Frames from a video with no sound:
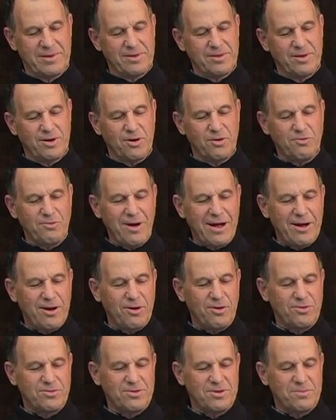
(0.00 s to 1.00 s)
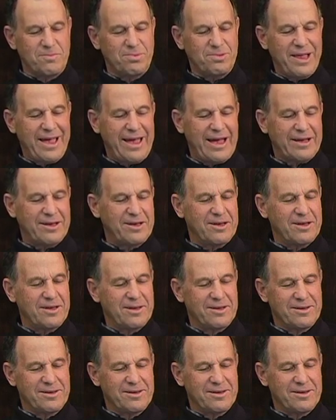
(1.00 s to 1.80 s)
they're round, black,